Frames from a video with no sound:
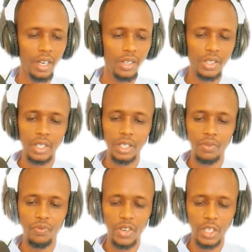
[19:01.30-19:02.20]

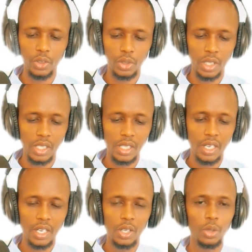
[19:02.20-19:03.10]
inventories.
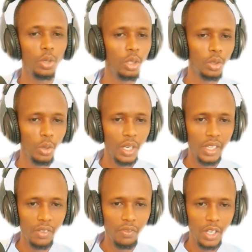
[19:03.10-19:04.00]
You don't look at
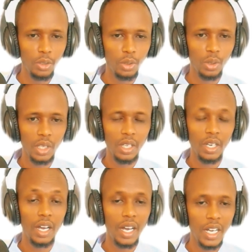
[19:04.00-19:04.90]
the value.
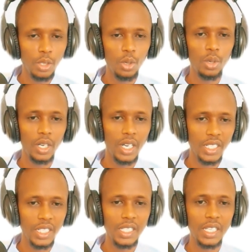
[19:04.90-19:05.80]
As long as
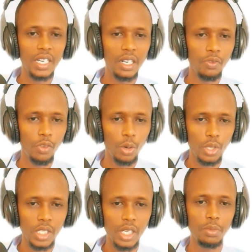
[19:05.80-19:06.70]
it is held for
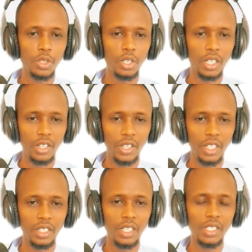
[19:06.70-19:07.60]
consumption, then
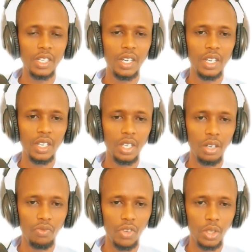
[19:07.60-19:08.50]
it is
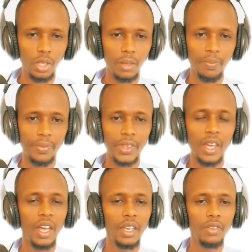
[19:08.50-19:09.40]
inventory.
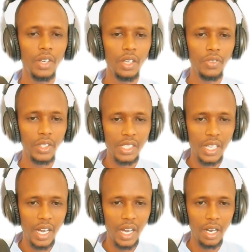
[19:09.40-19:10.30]
Even if it is a
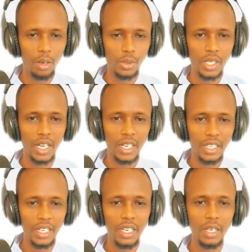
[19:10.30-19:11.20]
house and
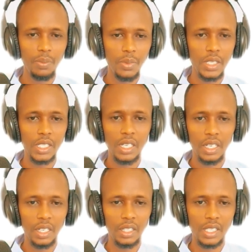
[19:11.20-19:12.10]
the aim is
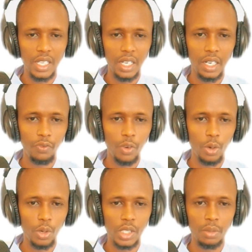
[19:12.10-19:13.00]
it is held for
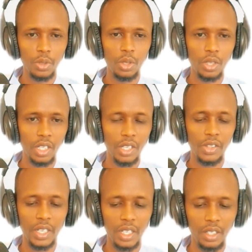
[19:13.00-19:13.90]
consumption,
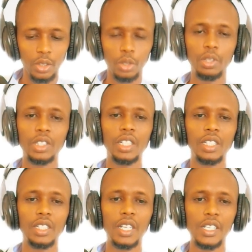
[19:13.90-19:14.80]
then you will treat
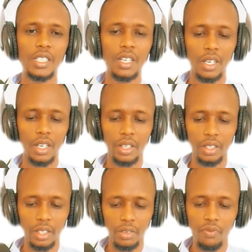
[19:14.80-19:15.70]
it as
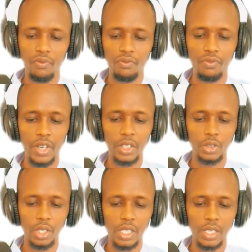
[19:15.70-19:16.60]
inventories.